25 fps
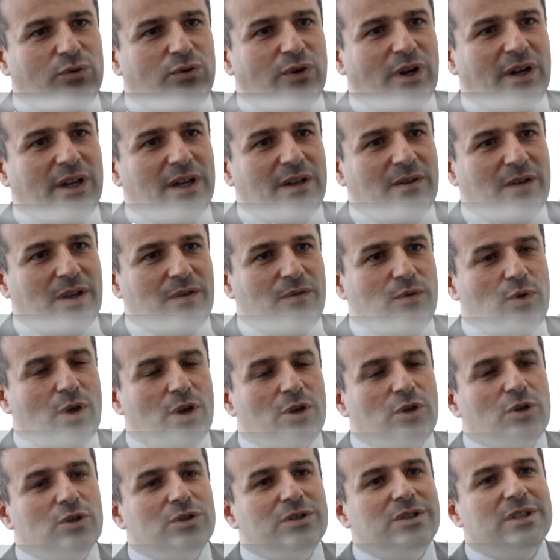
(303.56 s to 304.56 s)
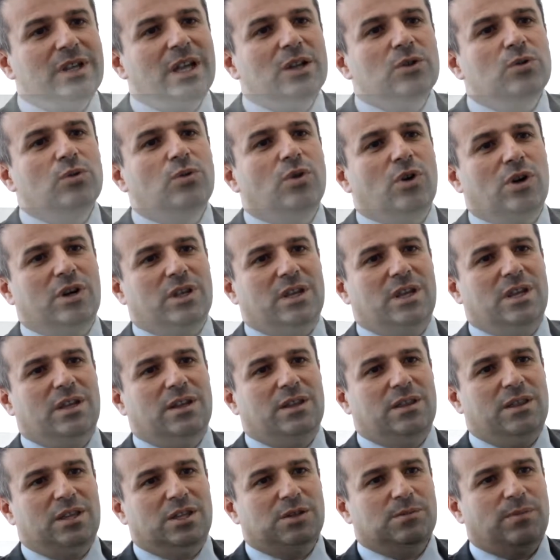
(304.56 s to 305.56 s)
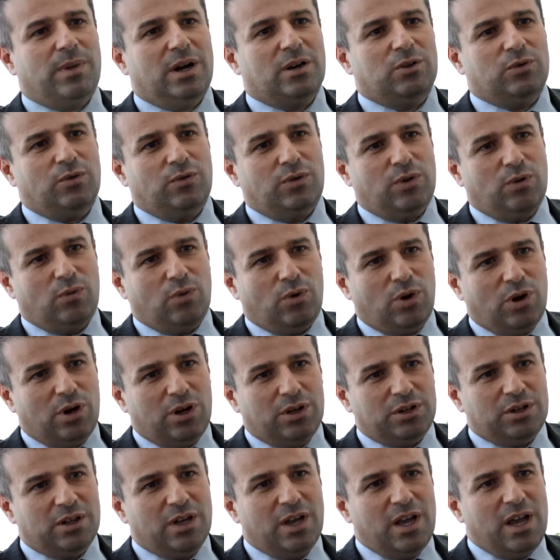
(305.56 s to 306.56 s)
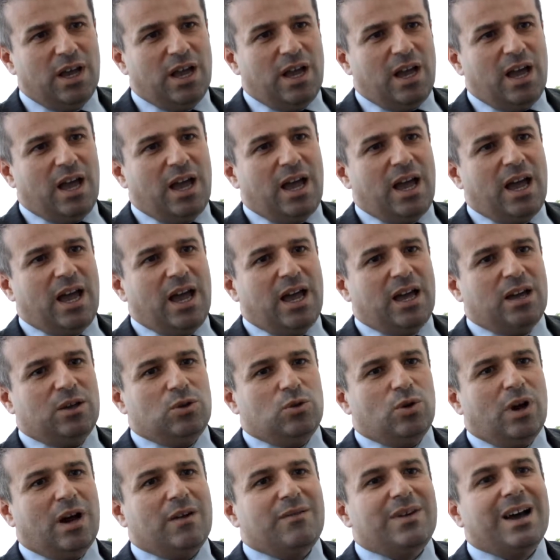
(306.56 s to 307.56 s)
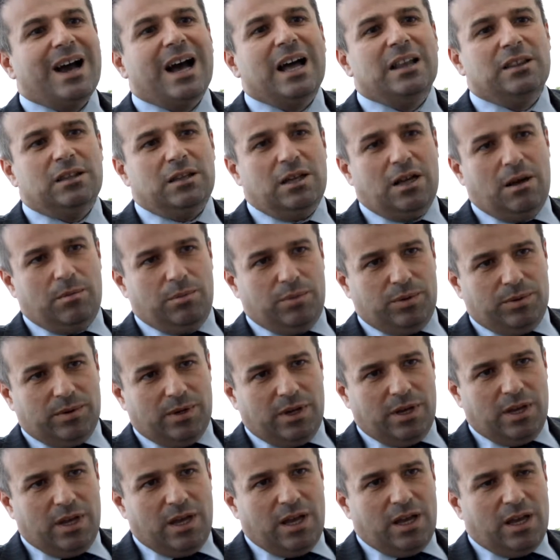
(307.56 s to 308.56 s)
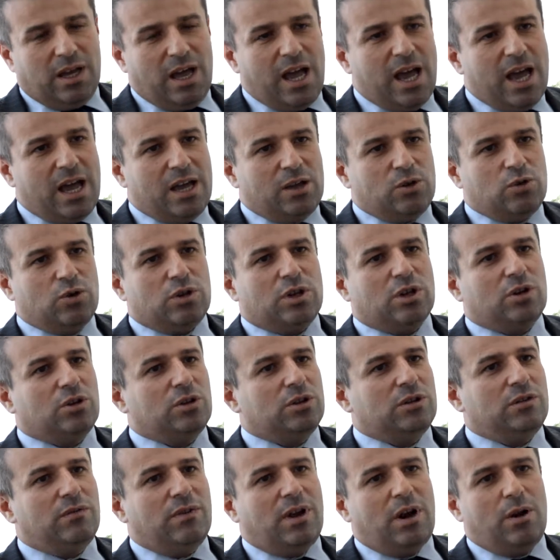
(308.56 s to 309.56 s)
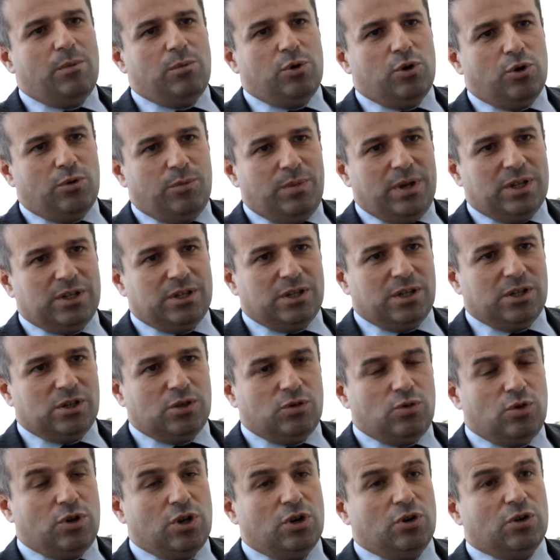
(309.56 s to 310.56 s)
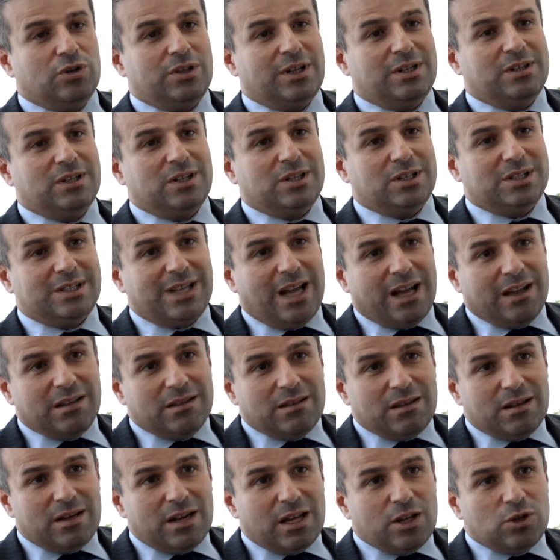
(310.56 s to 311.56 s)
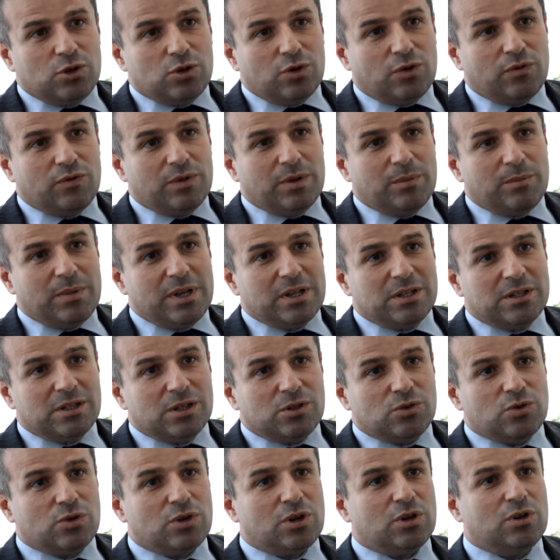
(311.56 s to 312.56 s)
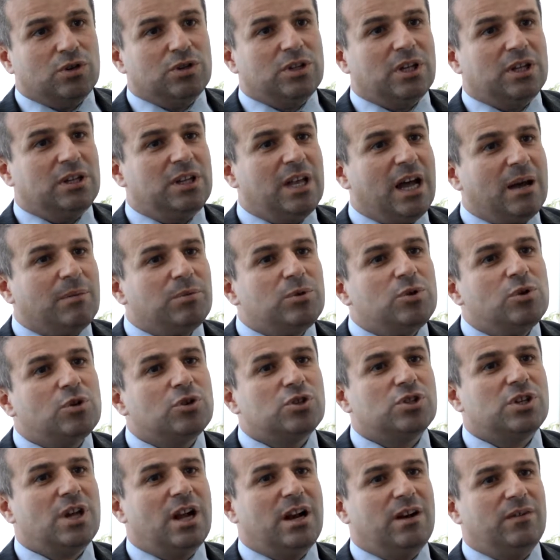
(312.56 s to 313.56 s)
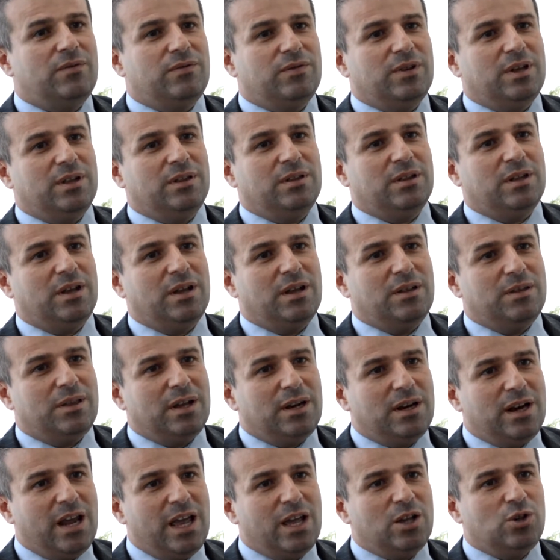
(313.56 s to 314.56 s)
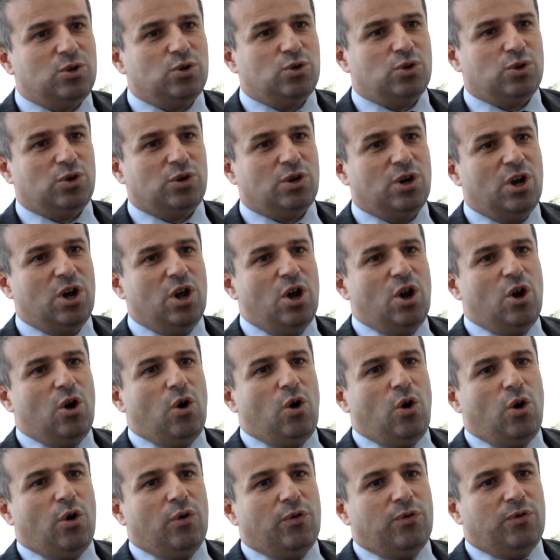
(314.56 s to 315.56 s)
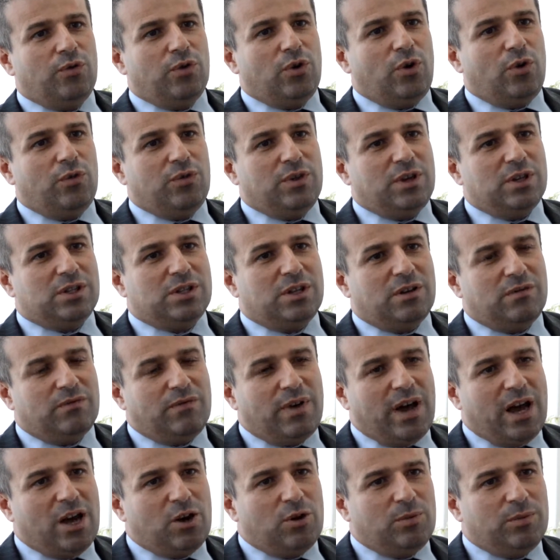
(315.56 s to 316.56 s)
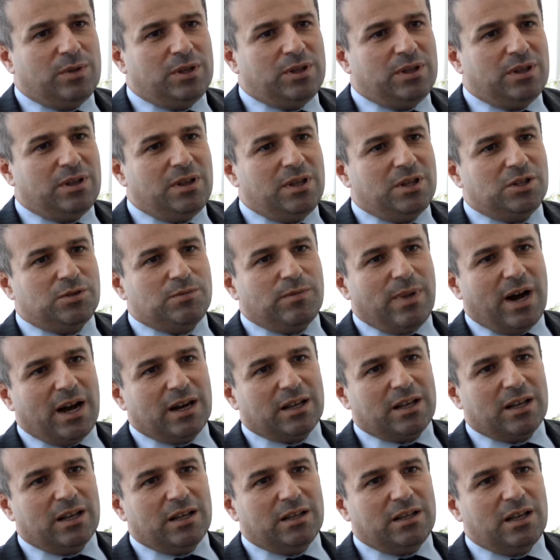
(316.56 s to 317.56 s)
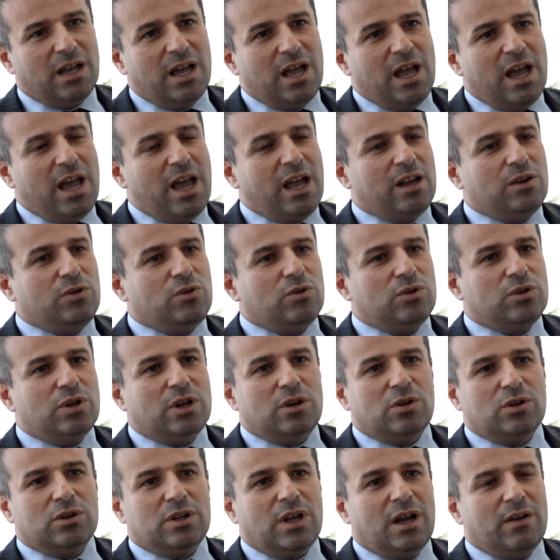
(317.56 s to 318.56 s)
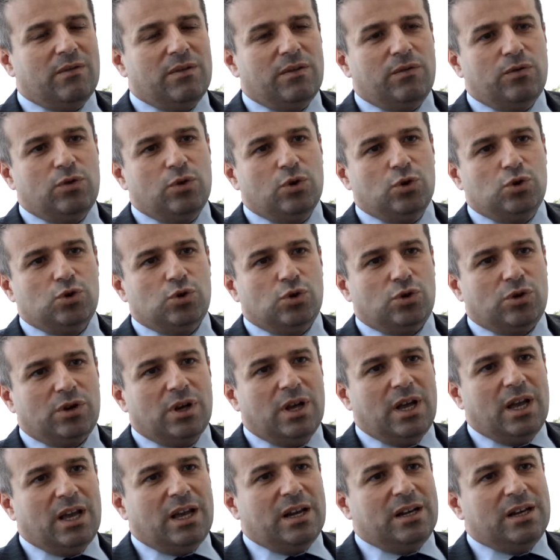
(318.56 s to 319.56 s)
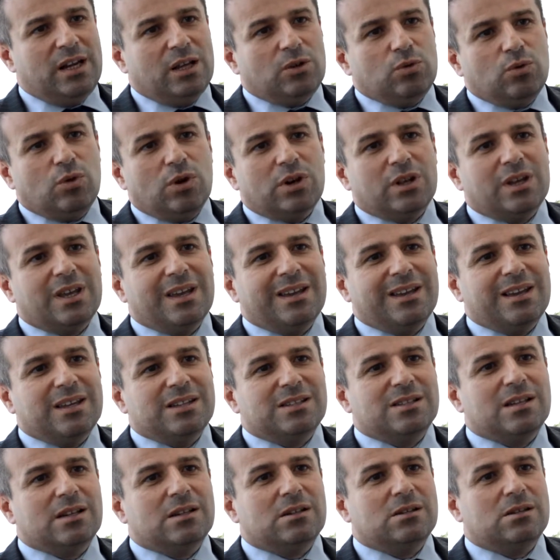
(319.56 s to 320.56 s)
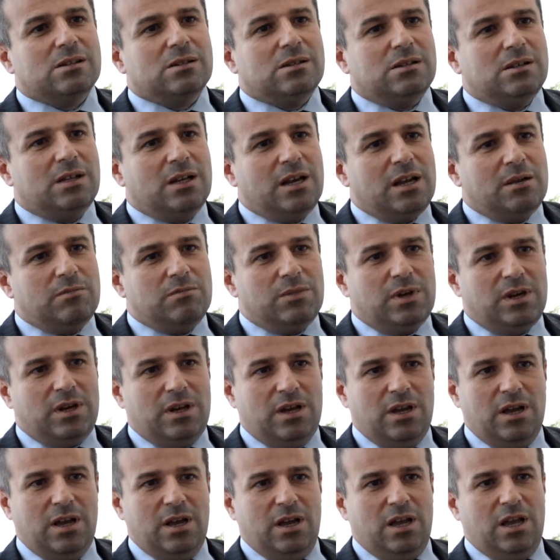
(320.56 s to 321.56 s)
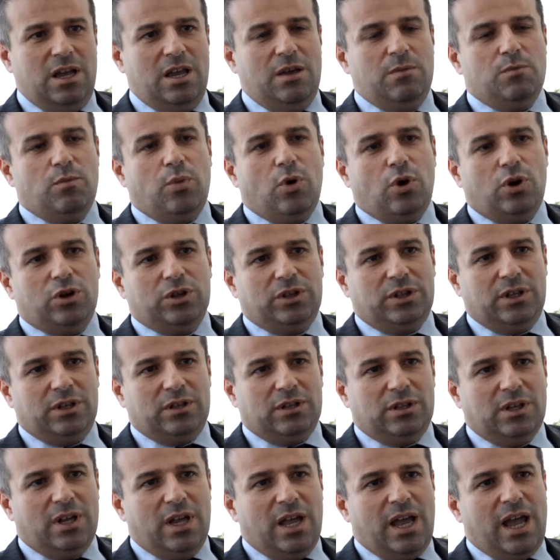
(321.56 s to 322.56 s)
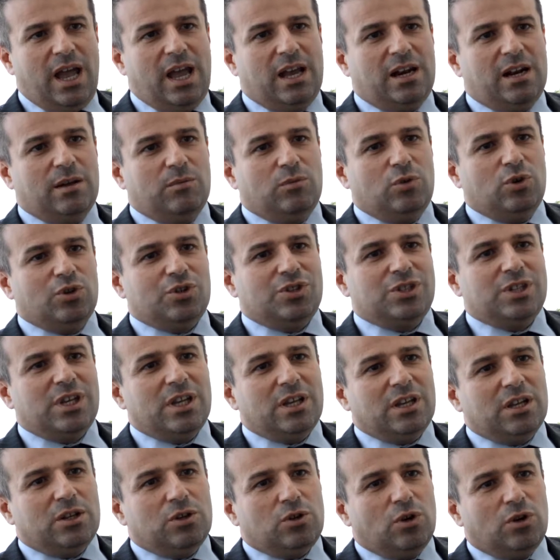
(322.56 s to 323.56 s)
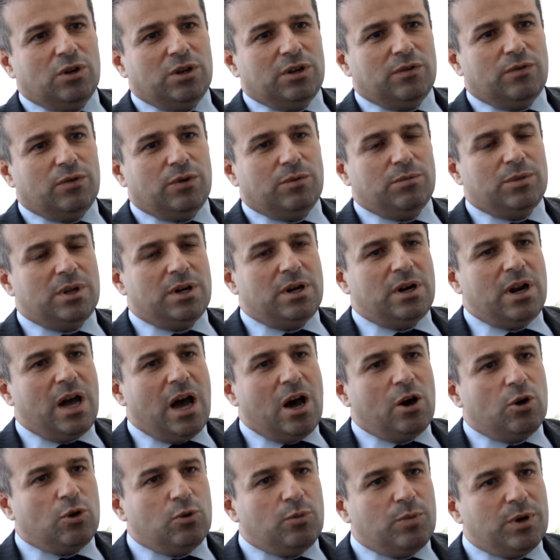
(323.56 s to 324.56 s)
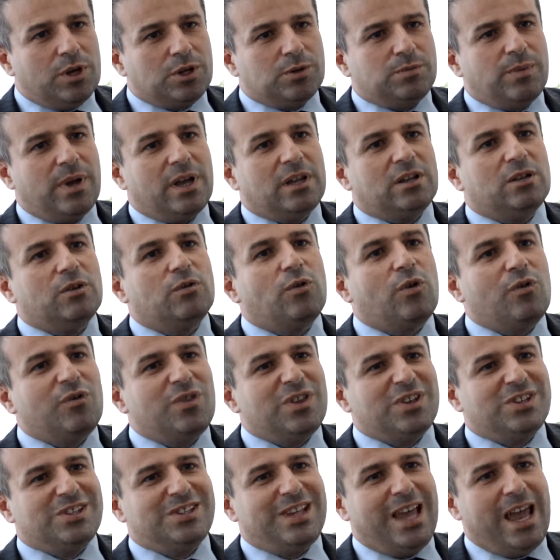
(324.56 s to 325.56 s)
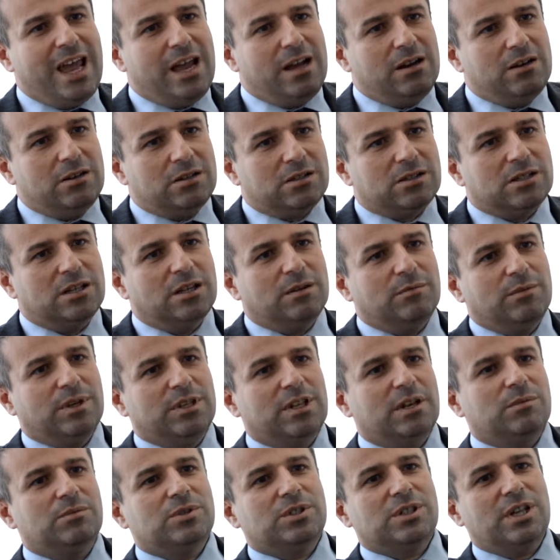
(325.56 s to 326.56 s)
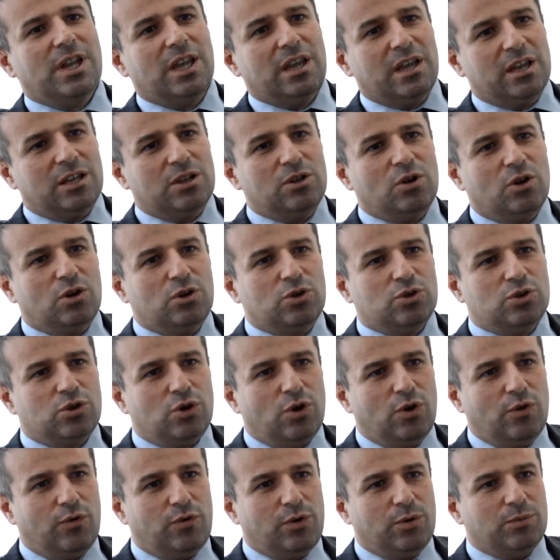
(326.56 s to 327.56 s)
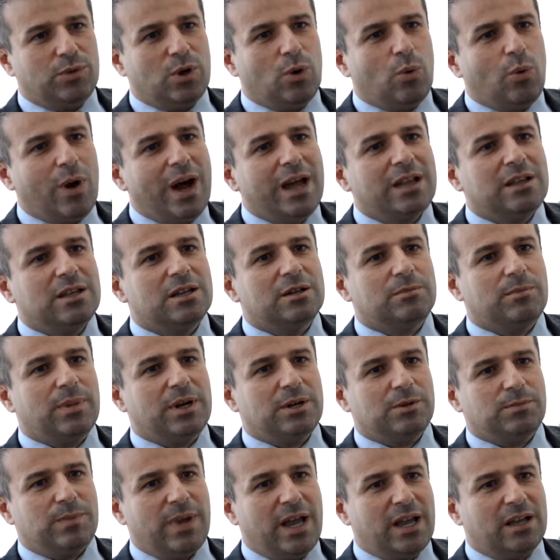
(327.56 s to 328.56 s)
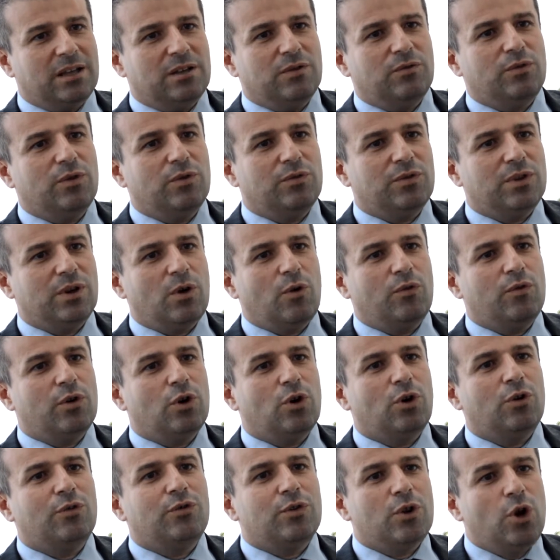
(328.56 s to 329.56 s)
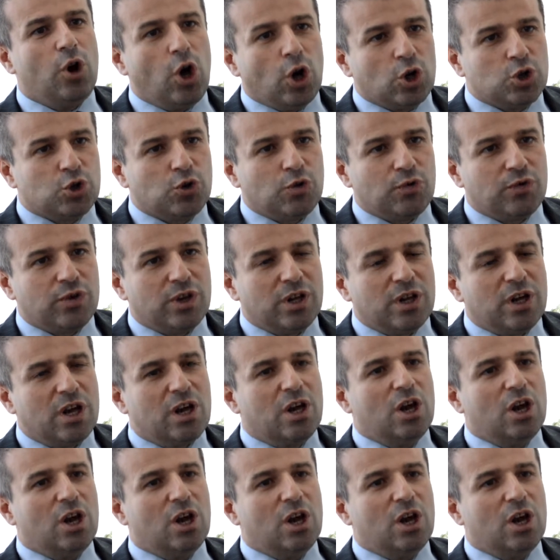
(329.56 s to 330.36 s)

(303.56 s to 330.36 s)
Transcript: if you are not networking in this part of the world, you have a handicap. you cannot develop your business. You cannot understand the nature of the business. You cannot adapt yourself in the nature of this environment, in this market, and you cannot have a future. Networking is extremely important. And I'm not seeing it only from the narrow perspective of the sales, but I'm seeing it also from the wider perspective of the overall philosophy